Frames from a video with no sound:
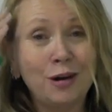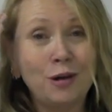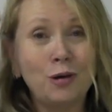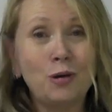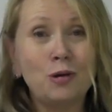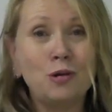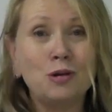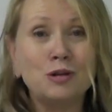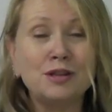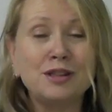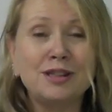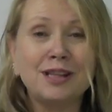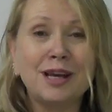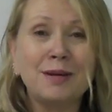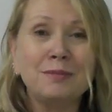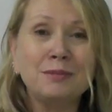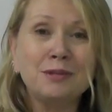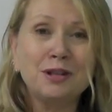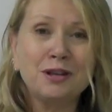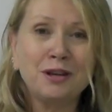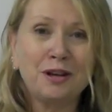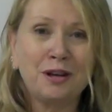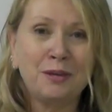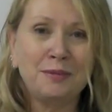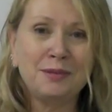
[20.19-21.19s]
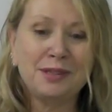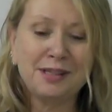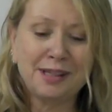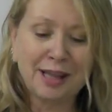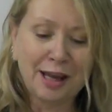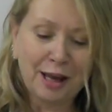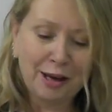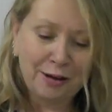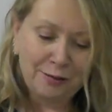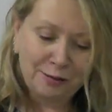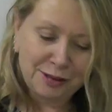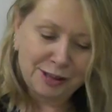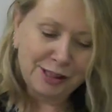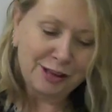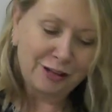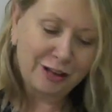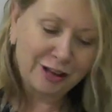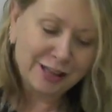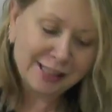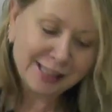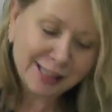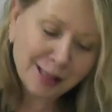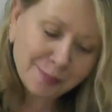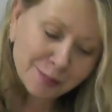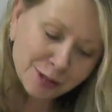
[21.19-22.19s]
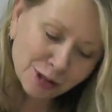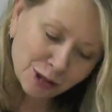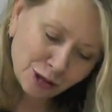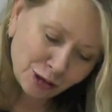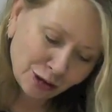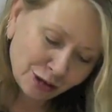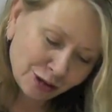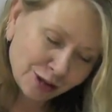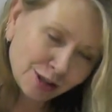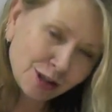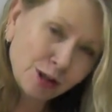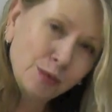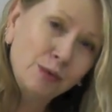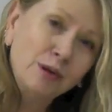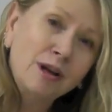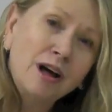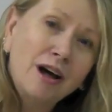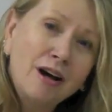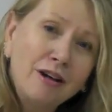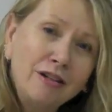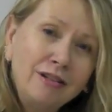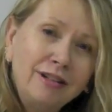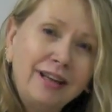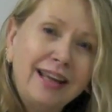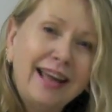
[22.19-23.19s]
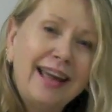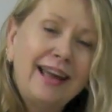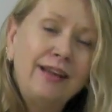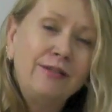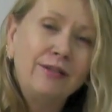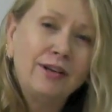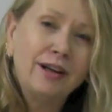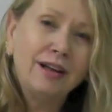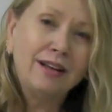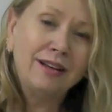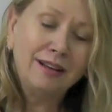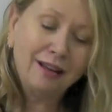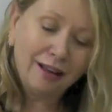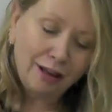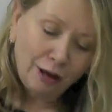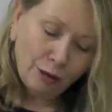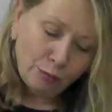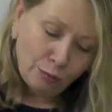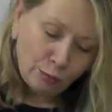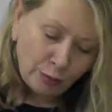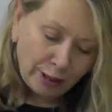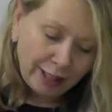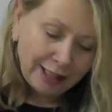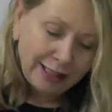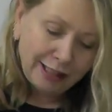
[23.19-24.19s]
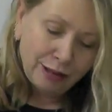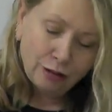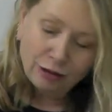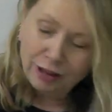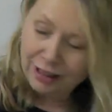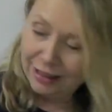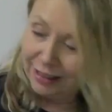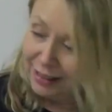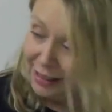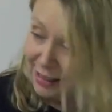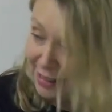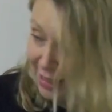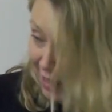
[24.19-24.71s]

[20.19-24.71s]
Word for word: or sometimes they, there are some students who will only ever really look at the